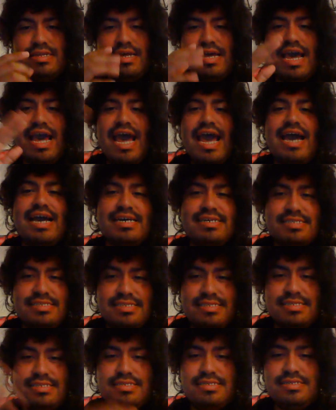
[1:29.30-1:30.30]
act.
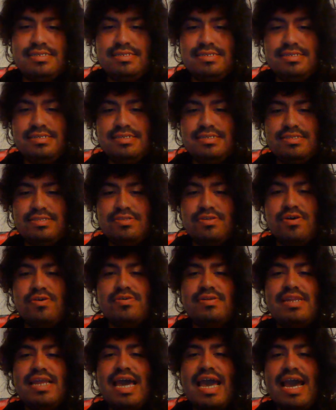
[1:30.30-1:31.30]

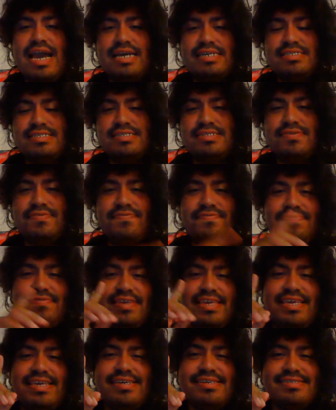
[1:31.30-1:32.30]
Don't act,
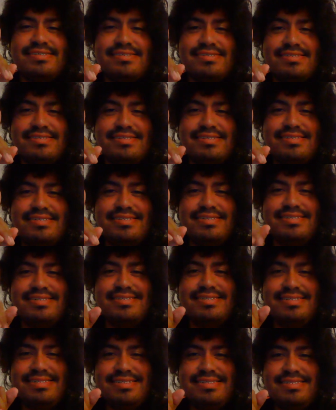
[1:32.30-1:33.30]
feel.
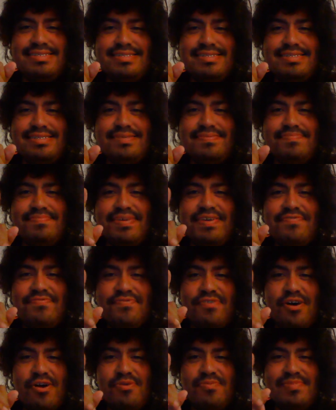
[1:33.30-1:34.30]
Be
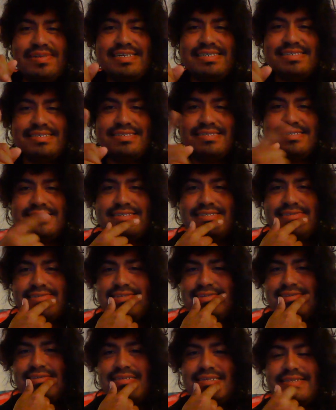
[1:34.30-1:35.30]
formless.
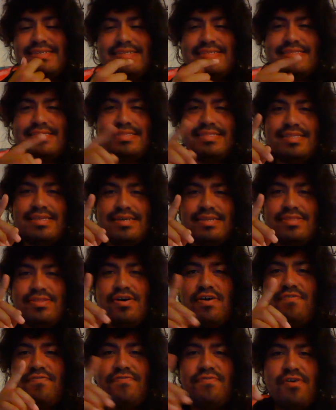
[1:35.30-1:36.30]
The
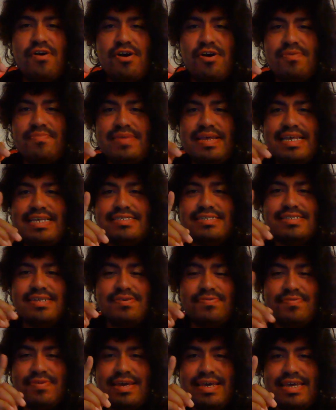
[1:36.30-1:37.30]
no form is
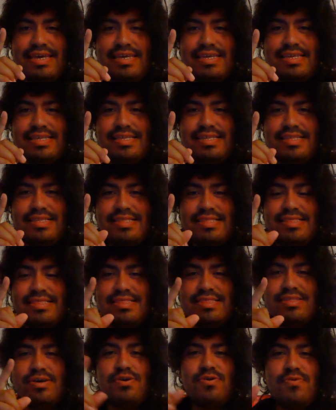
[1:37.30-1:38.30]
the way.
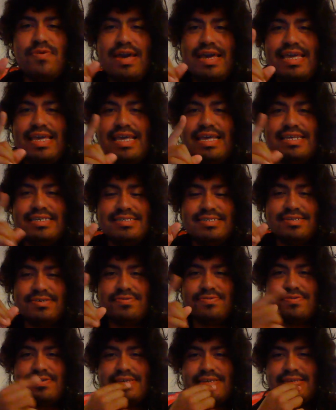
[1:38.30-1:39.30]
No way is the
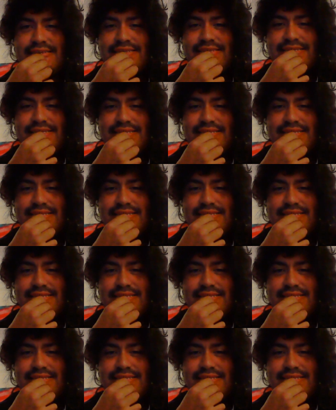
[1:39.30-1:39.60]
way.